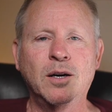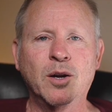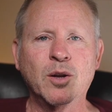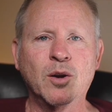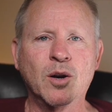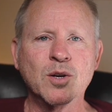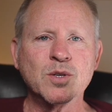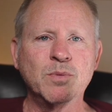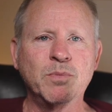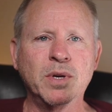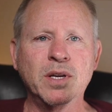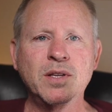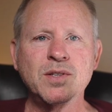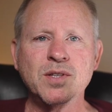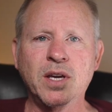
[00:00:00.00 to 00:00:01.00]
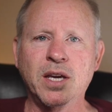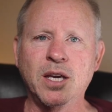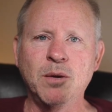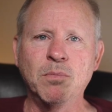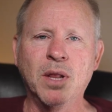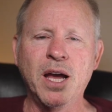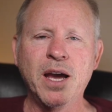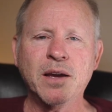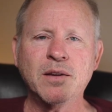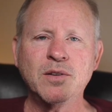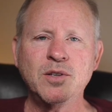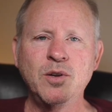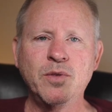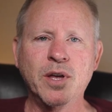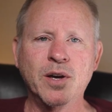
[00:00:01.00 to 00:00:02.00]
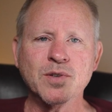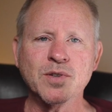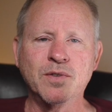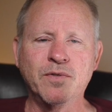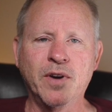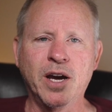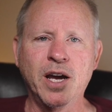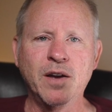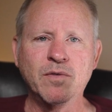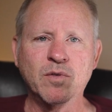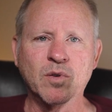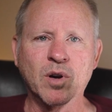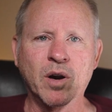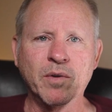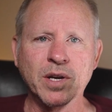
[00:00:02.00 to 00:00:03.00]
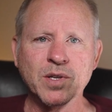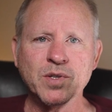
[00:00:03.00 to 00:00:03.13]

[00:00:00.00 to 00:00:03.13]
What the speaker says: On Cars and Bids, a black 2005 Ferrari